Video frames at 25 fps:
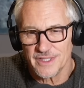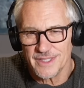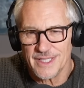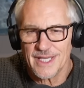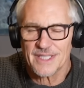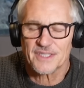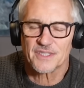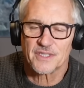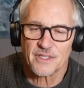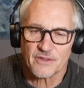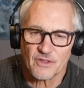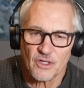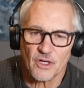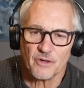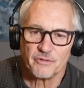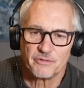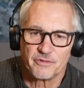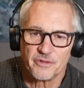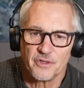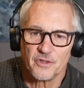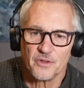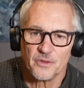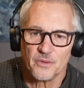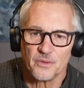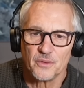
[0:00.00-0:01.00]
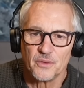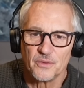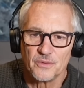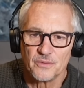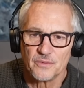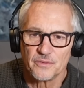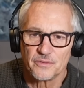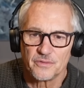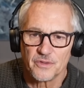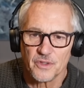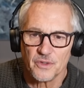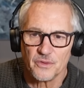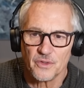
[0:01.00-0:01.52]
Yes, they've got a few
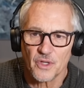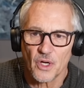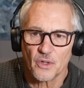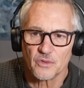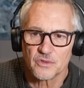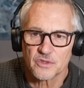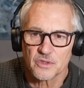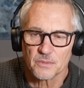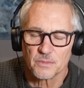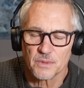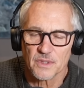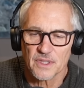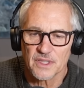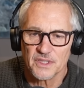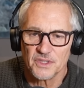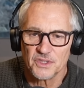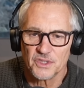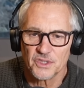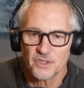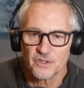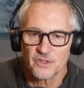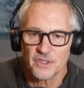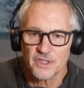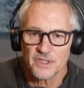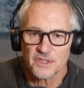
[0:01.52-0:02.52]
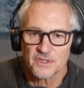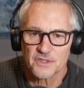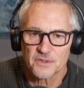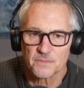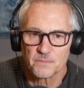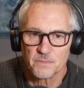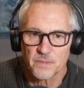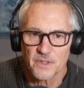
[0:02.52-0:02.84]
notable injuries,